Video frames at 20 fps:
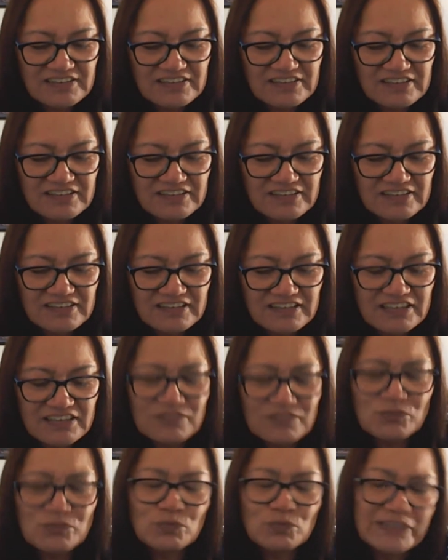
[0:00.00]
if
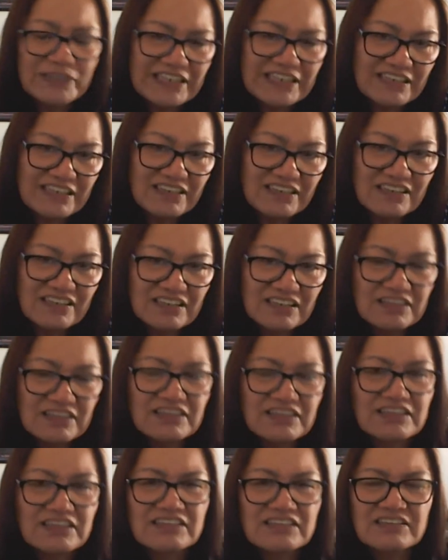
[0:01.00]
we,
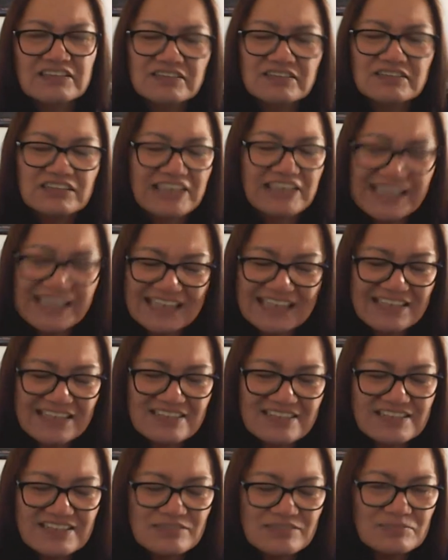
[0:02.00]
ladies,
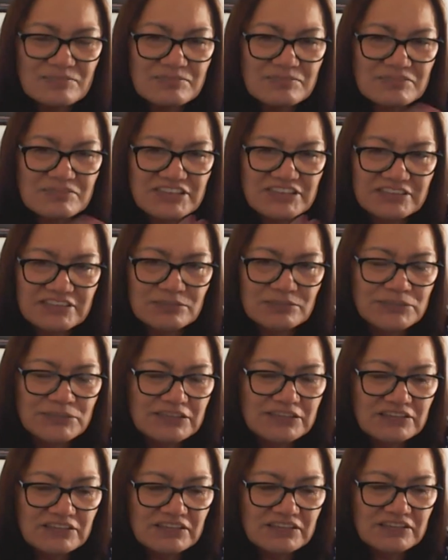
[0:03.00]
gentlemen,
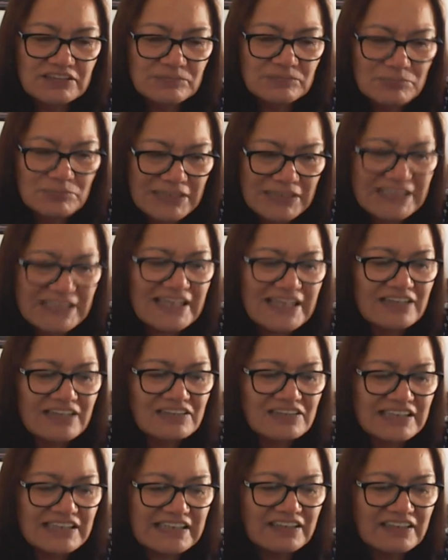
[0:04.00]
men out there,
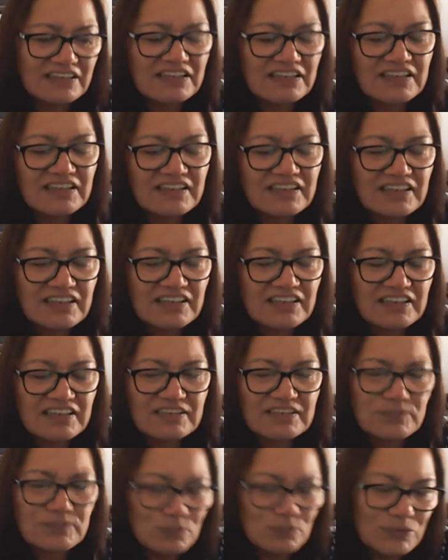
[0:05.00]
if
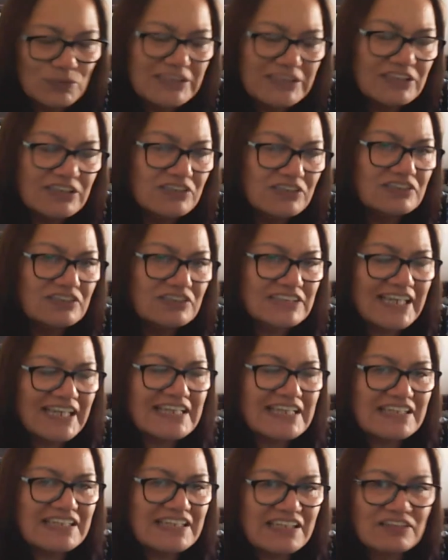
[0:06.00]
we don't take
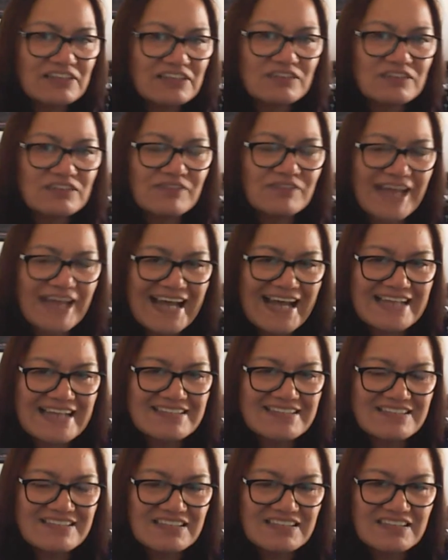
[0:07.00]
care of
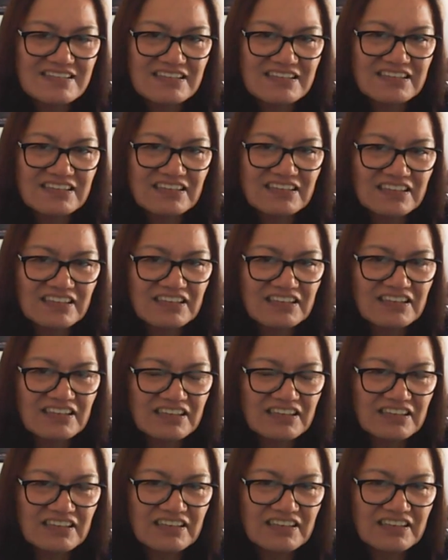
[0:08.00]
us,
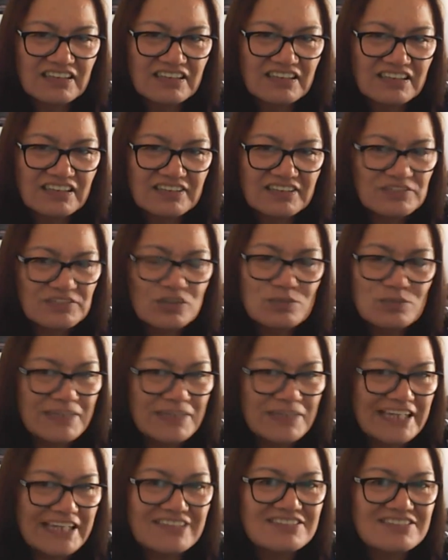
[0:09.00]
nobody
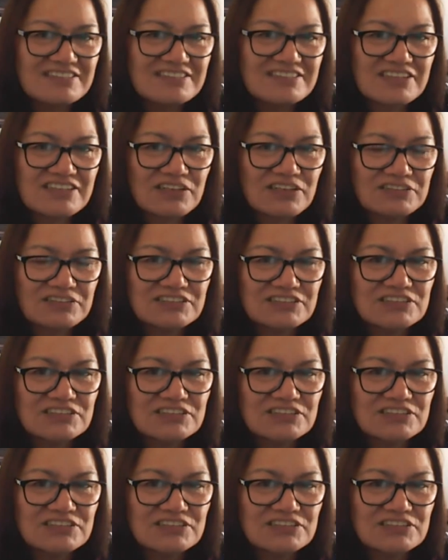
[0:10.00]
else is going to.